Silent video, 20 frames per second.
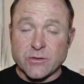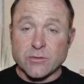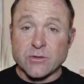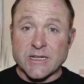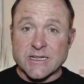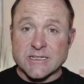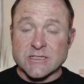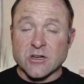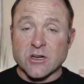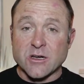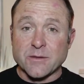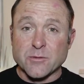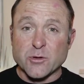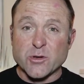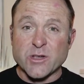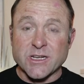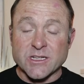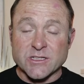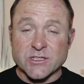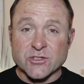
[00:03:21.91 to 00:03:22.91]
all our time
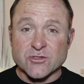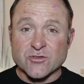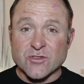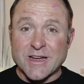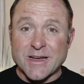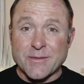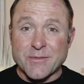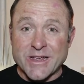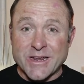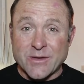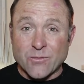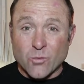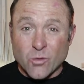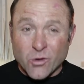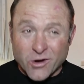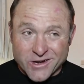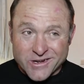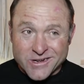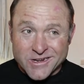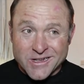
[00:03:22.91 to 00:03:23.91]
looking at the drama in
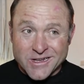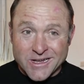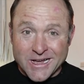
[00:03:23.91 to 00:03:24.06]
what?